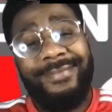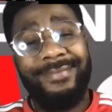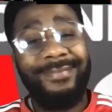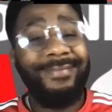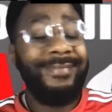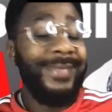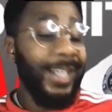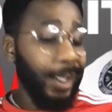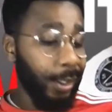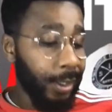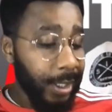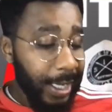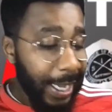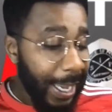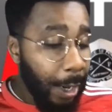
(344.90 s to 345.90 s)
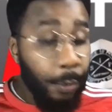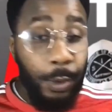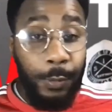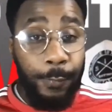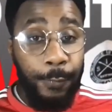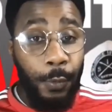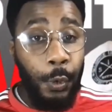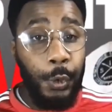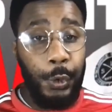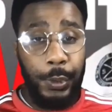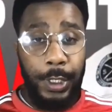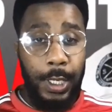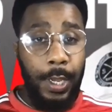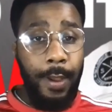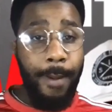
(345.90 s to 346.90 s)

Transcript: Mm, you know, it was false.